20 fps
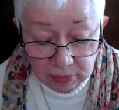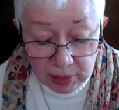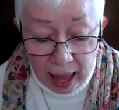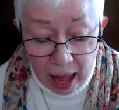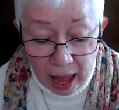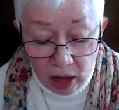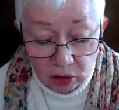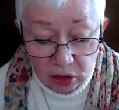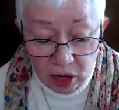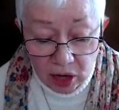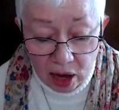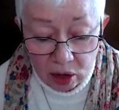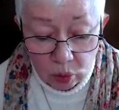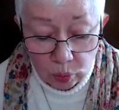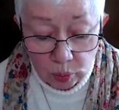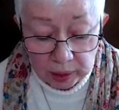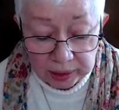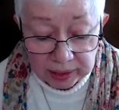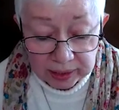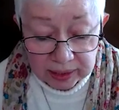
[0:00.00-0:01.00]
How long
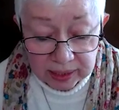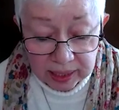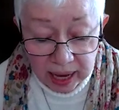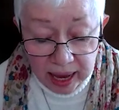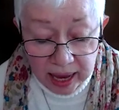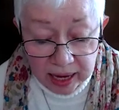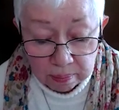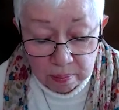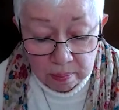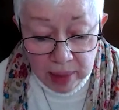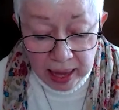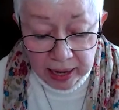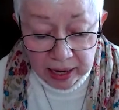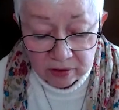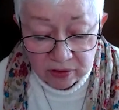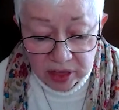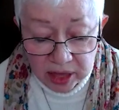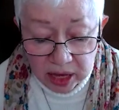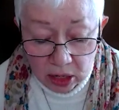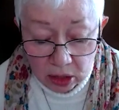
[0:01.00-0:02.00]
will it take men
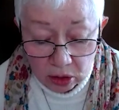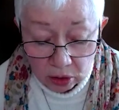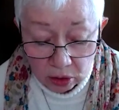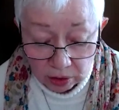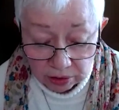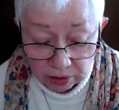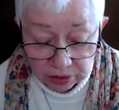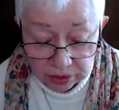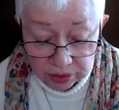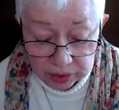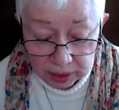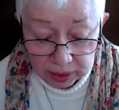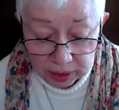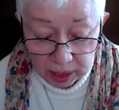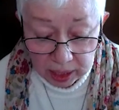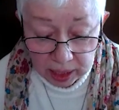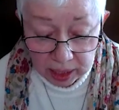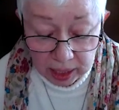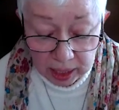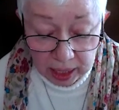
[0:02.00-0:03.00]
of the earth
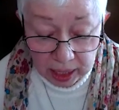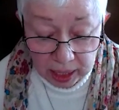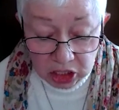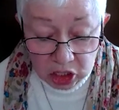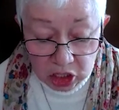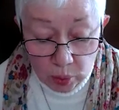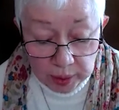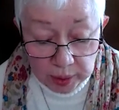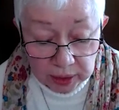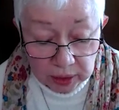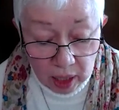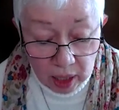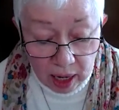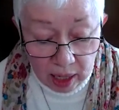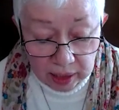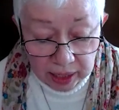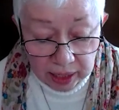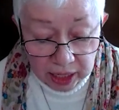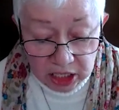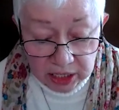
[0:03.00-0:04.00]
to
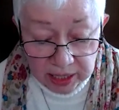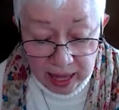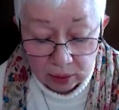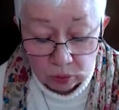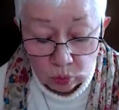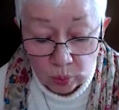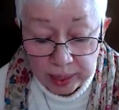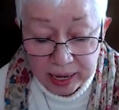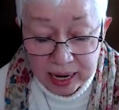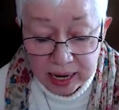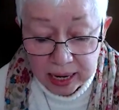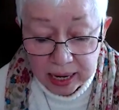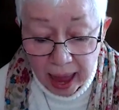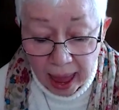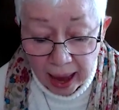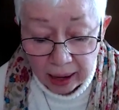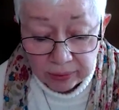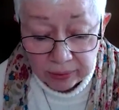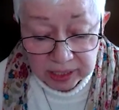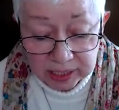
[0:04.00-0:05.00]
acknowledge that we
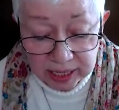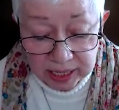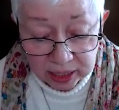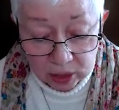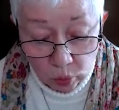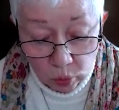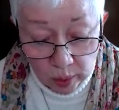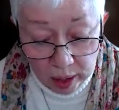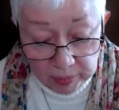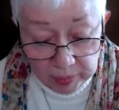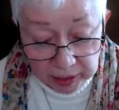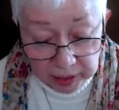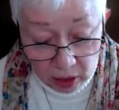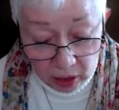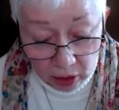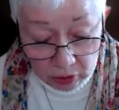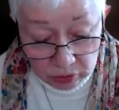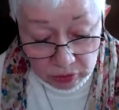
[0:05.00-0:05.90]
heretic women are